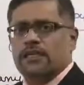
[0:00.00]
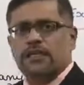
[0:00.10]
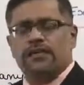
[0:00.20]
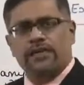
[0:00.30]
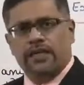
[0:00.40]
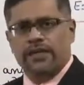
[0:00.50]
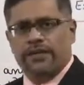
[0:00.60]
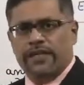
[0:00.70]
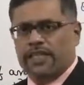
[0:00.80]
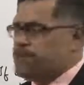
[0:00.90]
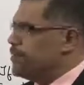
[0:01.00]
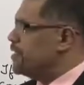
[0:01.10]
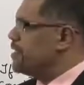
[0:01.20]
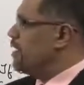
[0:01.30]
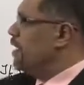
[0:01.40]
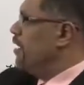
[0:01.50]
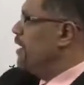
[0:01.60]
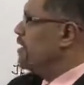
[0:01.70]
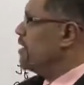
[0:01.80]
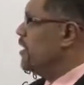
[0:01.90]
recurring expense.
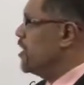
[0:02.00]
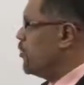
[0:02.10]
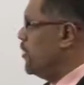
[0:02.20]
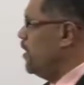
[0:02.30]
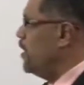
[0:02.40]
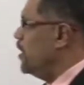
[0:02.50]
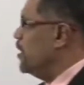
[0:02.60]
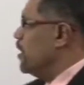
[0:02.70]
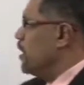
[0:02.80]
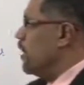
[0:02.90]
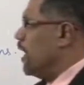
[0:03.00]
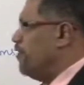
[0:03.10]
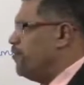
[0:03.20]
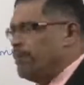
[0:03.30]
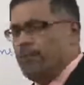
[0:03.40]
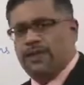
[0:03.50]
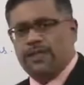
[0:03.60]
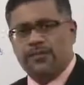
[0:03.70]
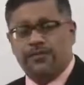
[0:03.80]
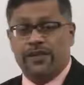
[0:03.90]
Let's see the next one. Life
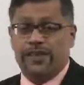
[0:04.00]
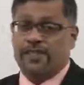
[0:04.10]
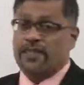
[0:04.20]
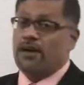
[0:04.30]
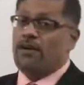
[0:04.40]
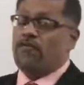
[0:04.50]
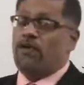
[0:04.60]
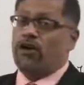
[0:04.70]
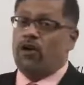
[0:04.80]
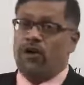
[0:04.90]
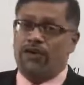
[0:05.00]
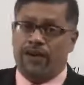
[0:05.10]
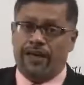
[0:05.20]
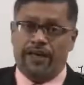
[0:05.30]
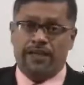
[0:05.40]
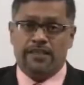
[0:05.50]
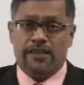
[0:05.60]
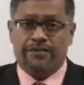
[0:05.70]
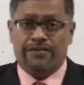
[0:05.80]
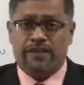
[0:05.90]
membership fees. For non-trading
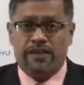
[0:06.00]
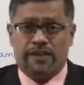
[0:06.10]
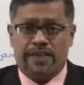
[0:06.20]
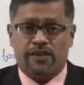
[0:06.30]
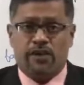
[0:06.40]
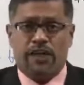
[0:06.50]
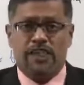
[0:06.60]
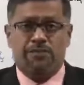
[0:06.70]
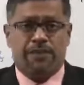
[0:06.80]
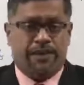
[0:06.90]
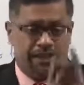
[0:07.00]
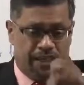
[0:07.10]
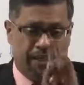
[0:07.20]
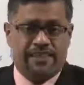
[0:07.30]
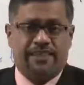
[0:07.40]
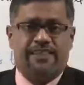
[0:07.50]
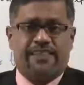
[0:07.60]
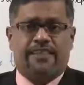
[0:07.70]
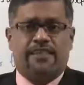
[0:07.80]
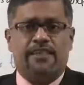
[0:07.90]
concern, first it is not an expenditure, it is a
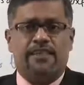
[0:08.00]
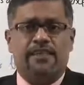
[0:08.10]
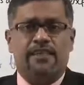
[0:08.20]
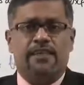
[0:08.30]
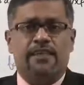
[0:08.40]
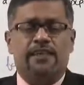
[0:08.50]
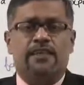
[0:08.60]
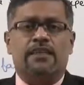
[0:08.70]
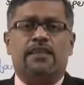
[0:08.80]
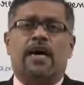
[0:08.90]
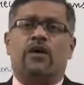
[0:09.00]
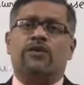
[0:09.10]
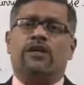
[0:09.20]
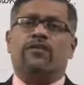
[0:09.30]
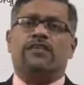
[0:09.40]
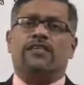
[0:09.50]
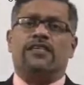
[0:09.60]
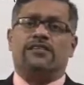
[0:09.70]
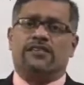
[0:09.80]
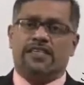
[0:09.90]
receipt. Now the question
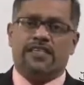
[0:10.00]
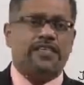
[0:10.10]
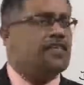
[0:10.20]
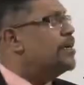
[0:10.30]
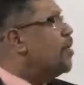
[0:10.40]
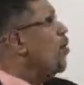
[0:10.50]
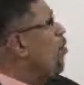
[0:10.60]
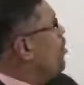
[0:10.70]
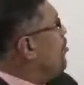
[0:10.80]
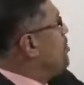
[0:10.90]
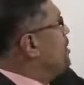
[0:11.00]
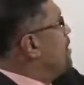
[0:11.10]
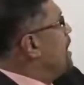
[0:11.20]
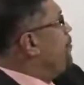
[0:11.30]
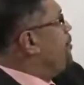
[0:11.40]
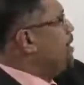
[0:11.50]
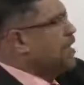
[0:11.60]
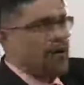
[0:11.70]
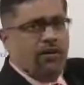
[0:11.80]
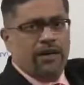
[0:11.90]
is receipt. What receipt?
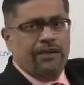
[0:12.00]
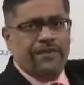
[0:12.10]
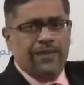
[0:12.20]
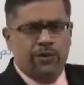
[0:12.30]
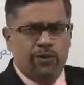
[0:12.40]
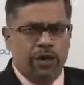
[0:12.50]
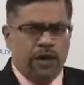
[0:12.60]
Capital or revenue?